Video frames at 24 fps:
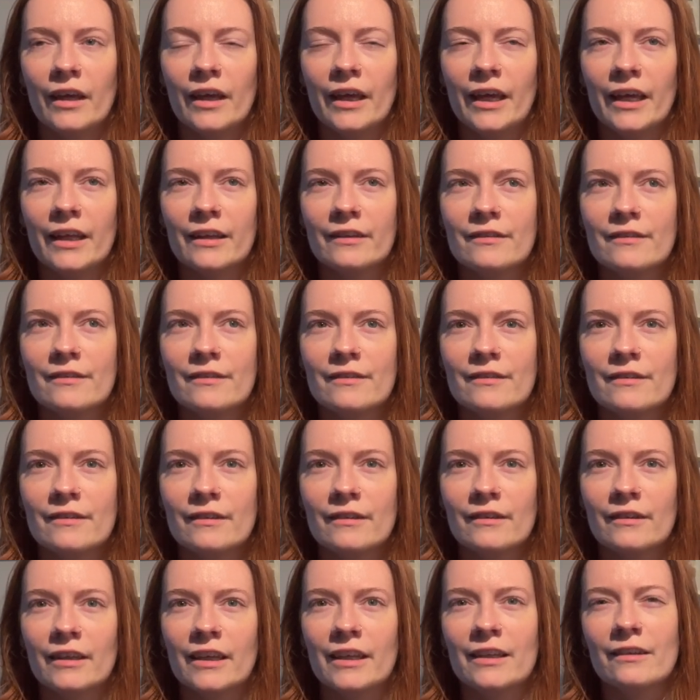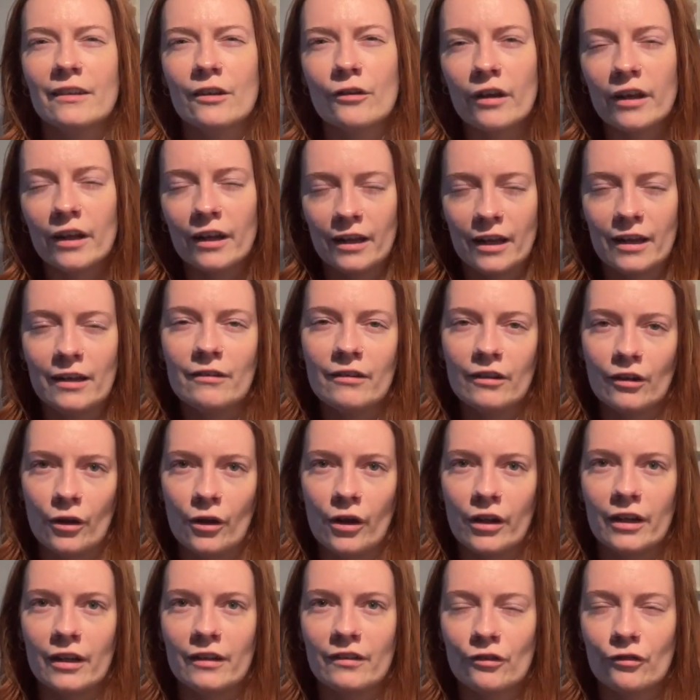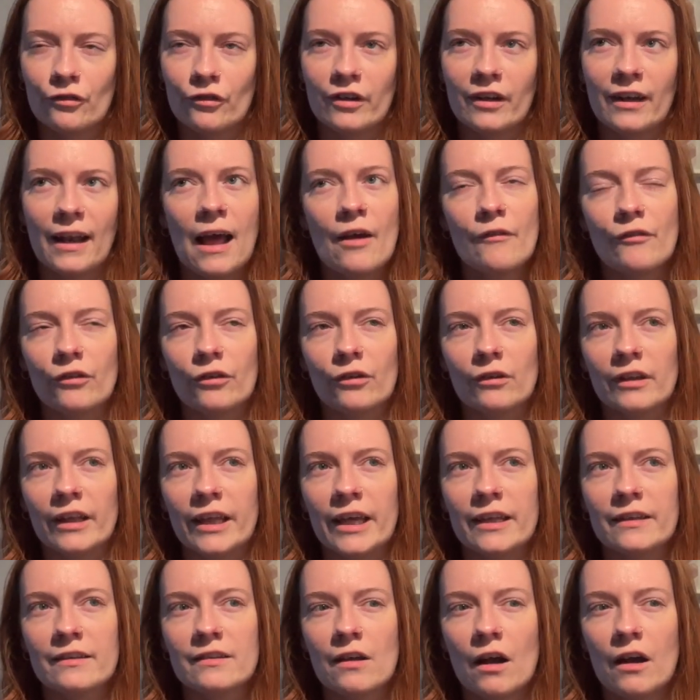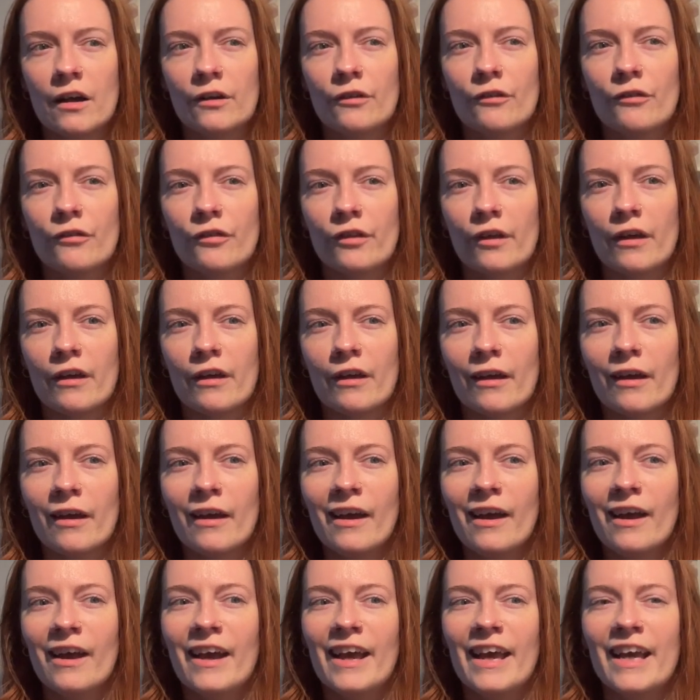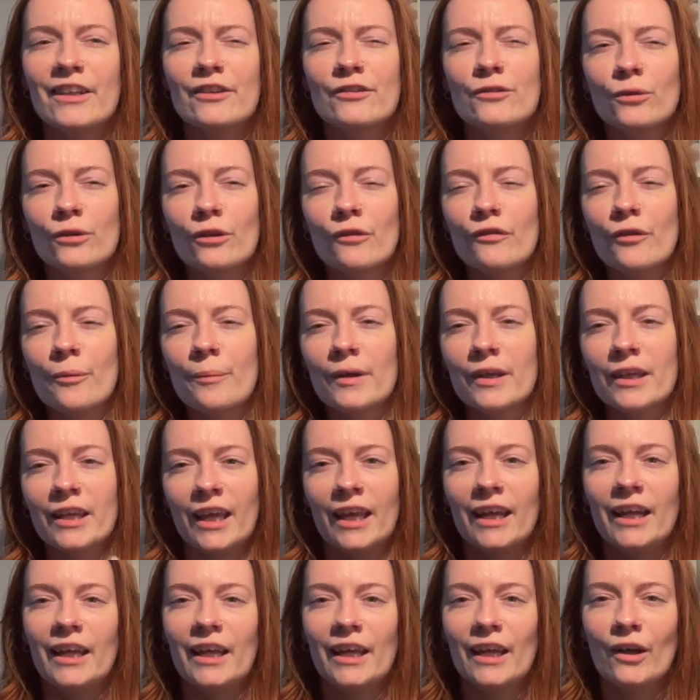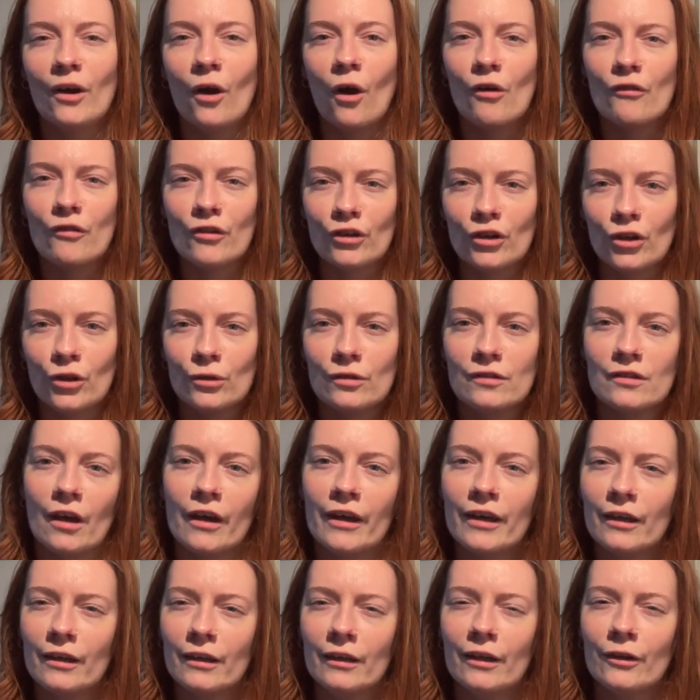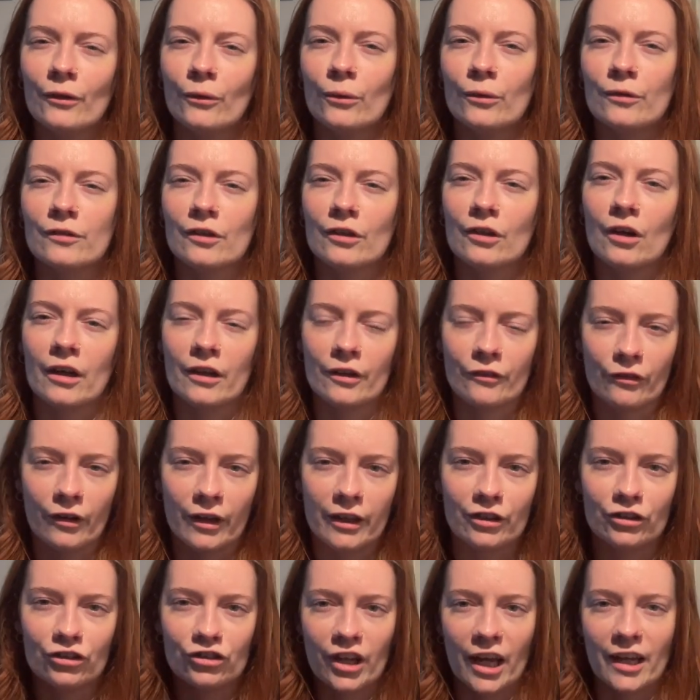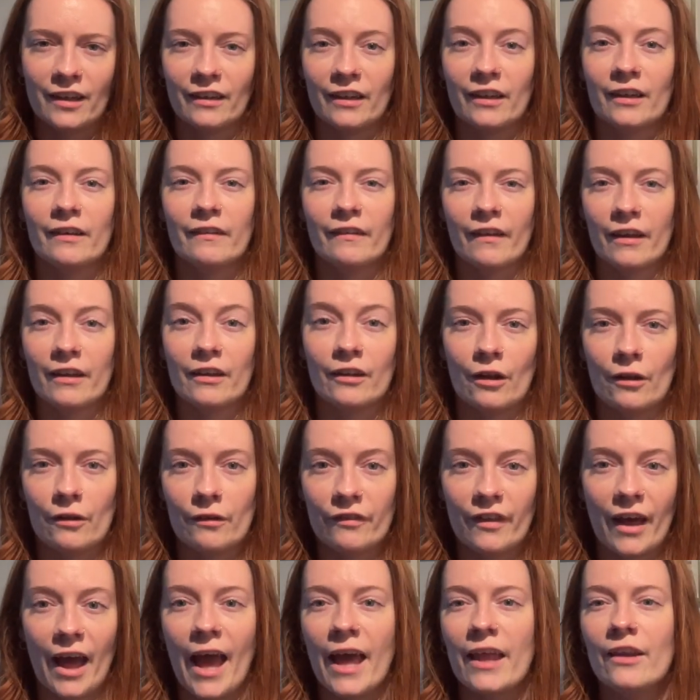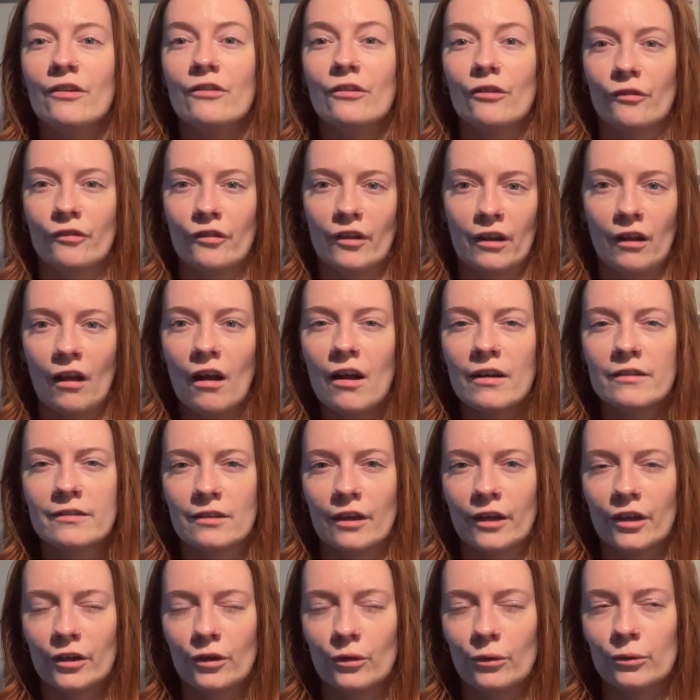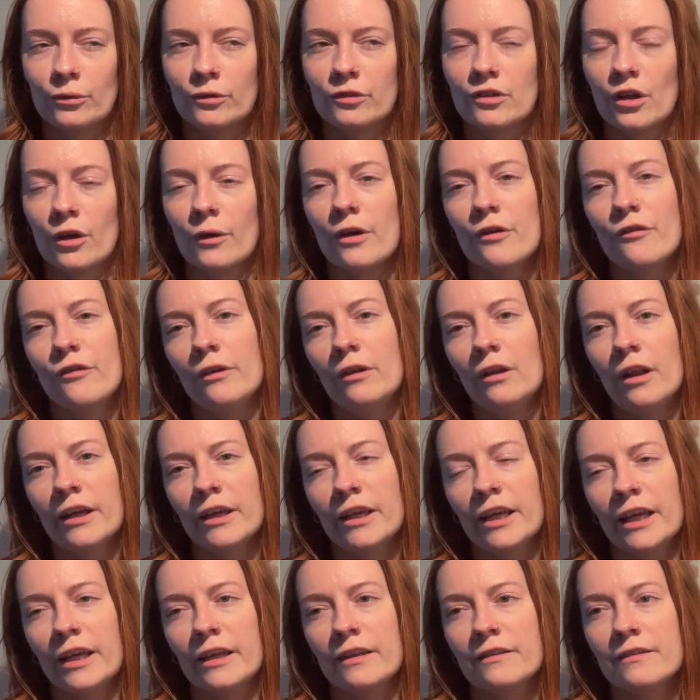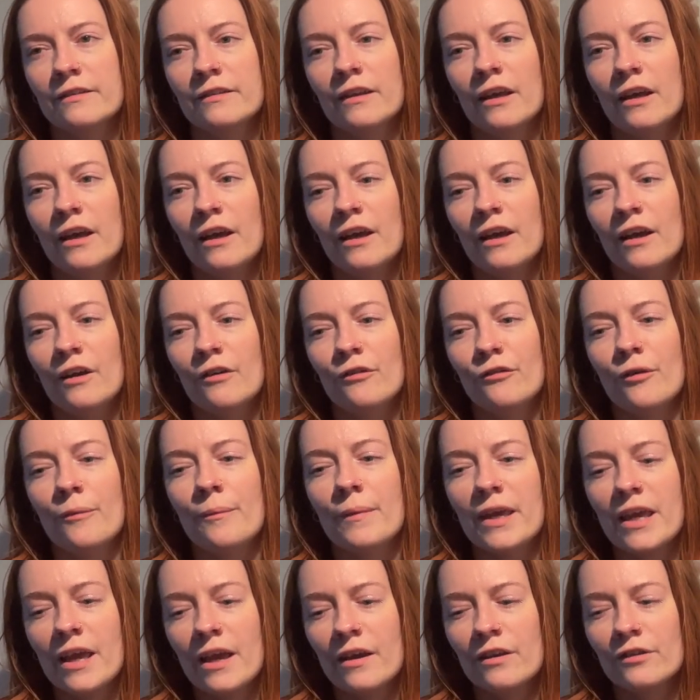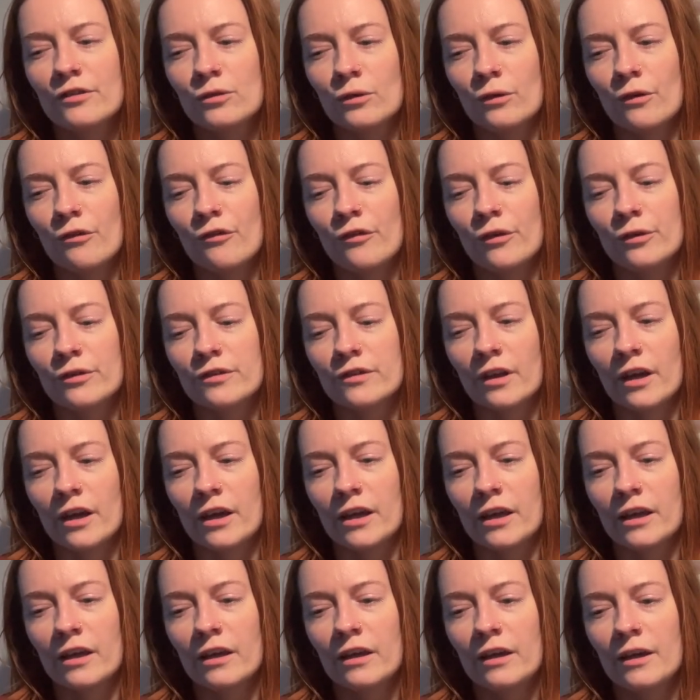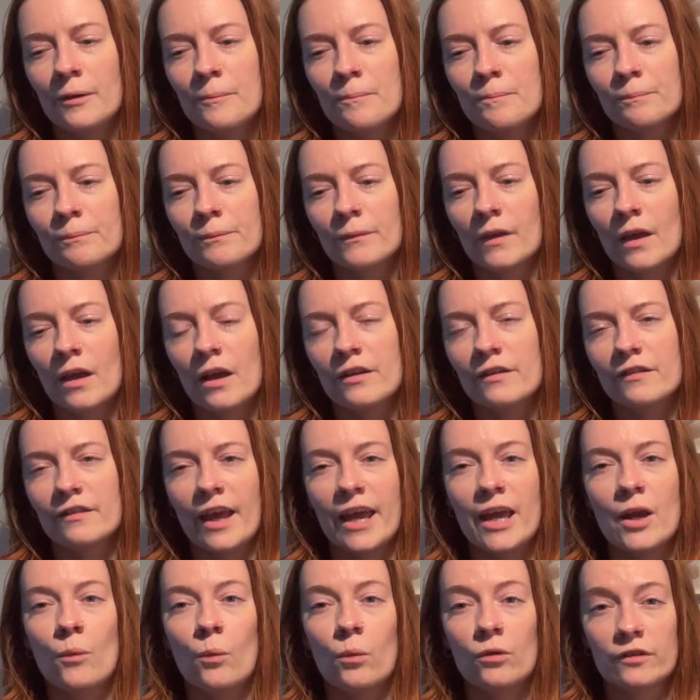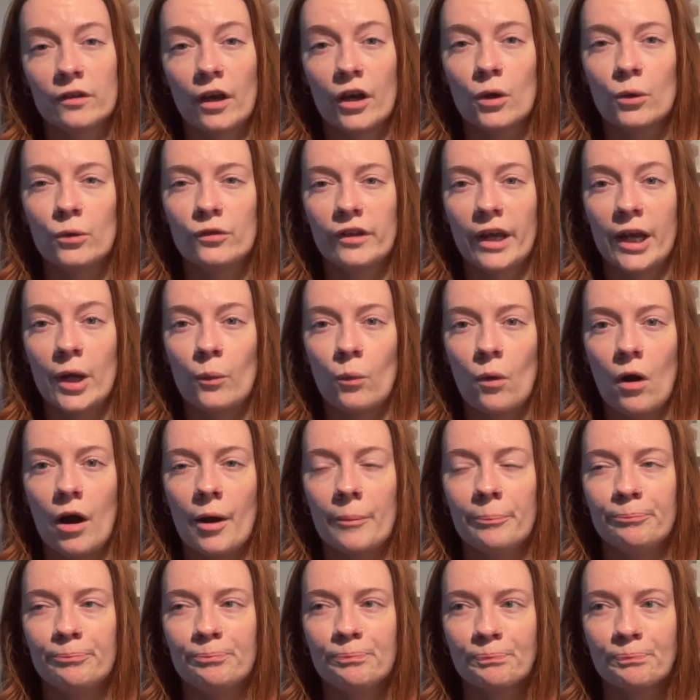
it's in different, and you know, in a different level, it's kind of the, it's sort of the beginning of a new cycle, and also kind of like shedding that, you know, the end of the last cycle. So I feel like it's, for me, it sort of feels like day cycle day one.